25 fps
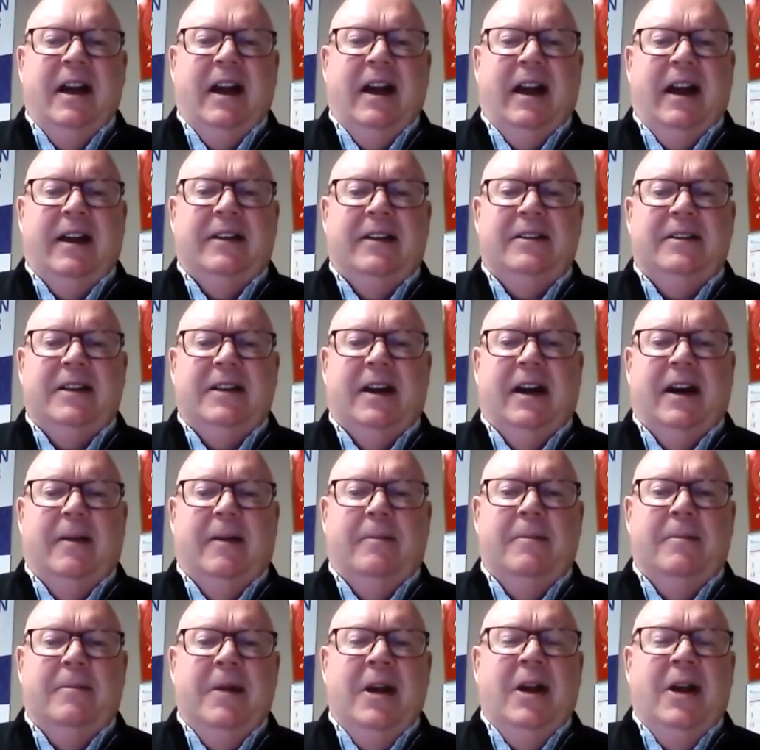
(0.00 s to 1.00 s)
And
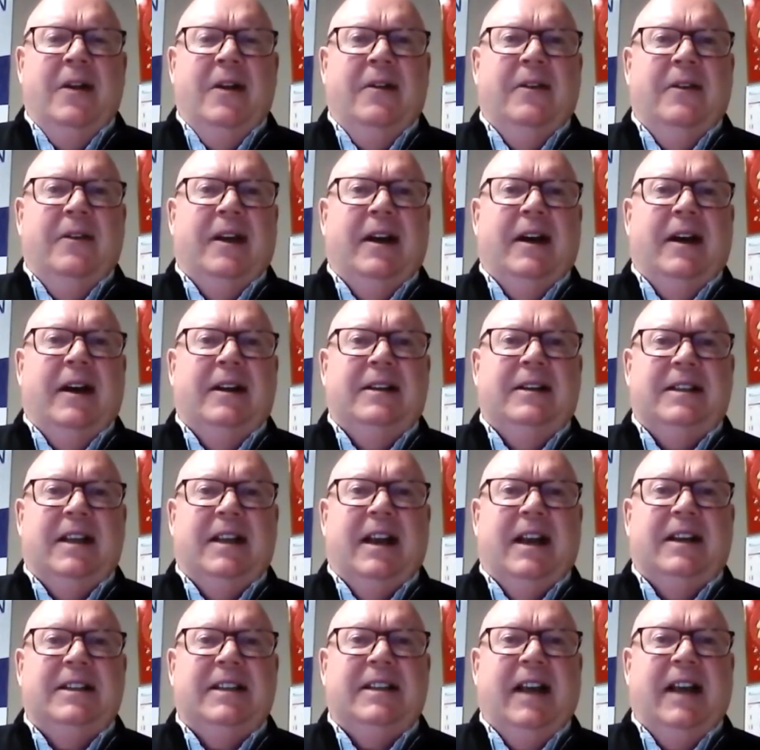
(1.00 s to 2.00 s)
um, it's an
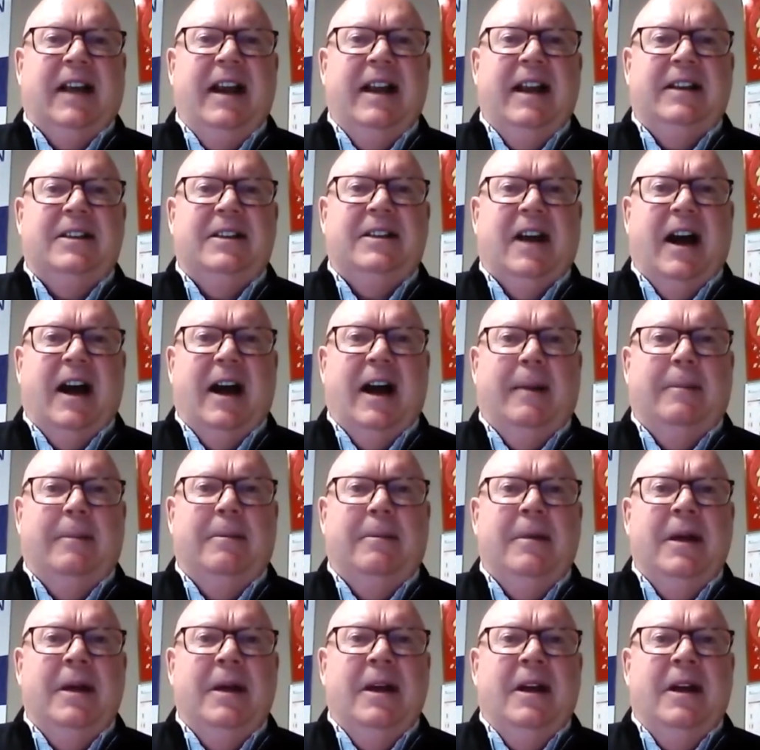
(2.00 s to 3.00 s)
exciting time
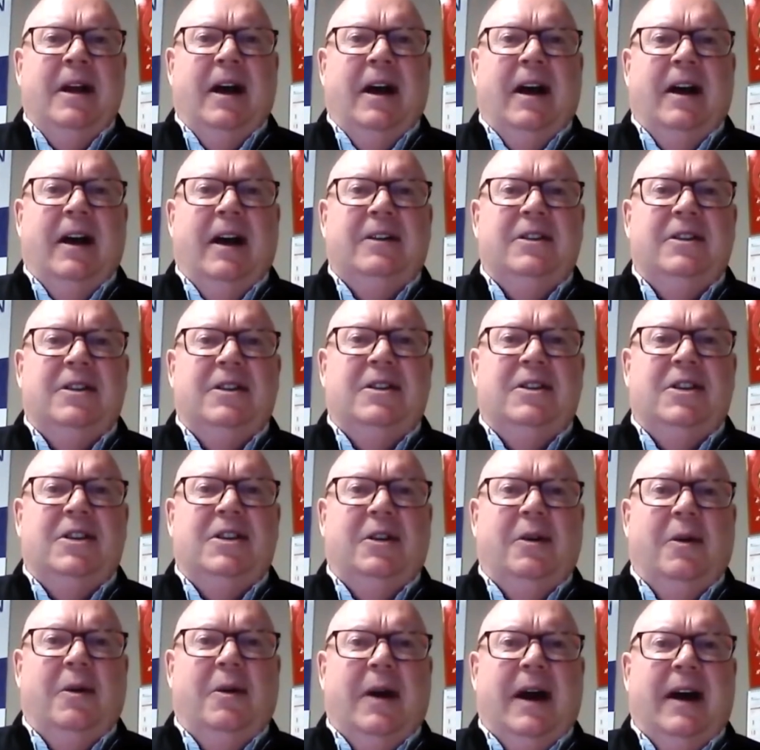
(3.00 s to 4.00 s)
uh, to,
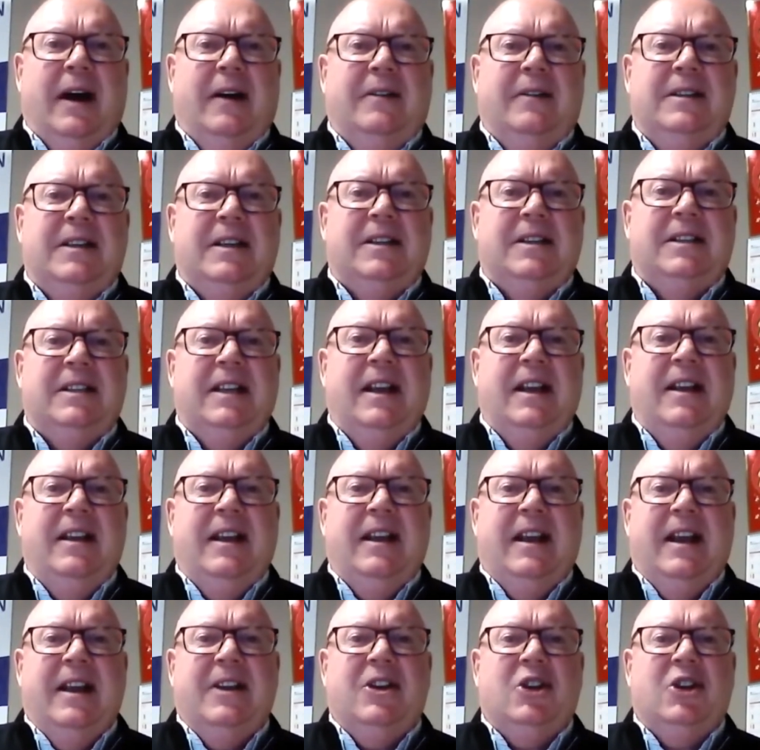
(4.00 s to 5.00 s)
uh, to see the
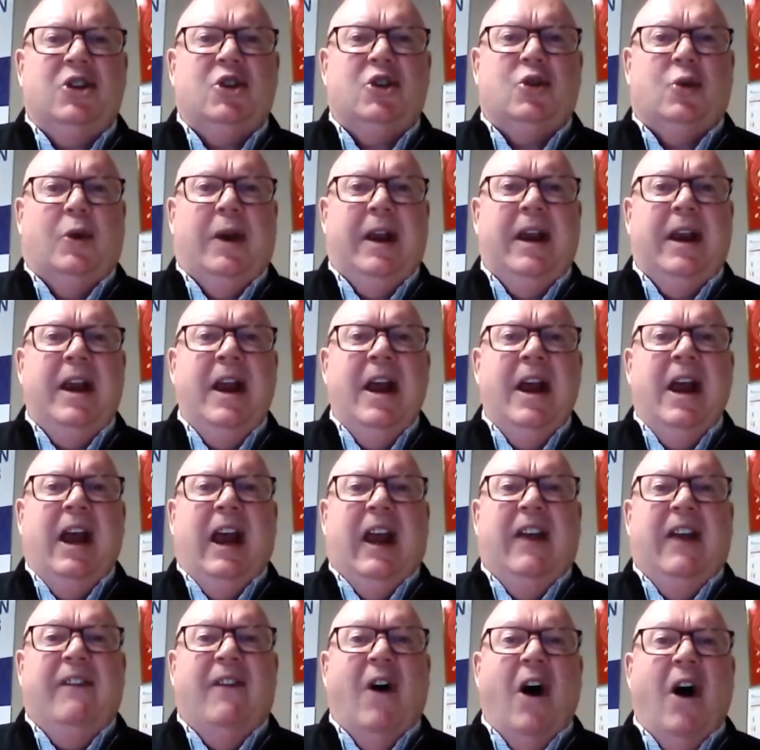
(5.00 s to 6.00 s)
industry
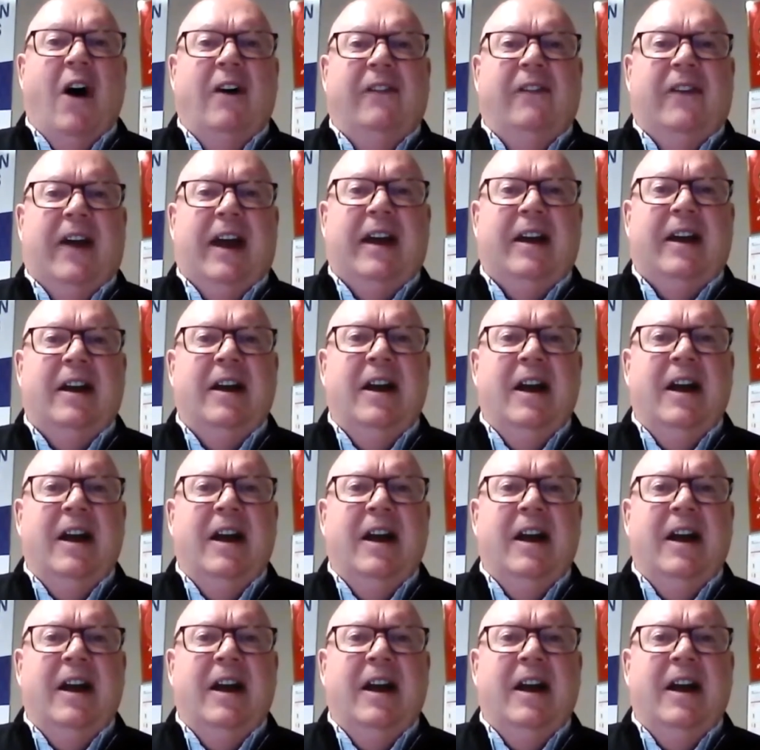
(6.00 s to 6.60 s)
evolving.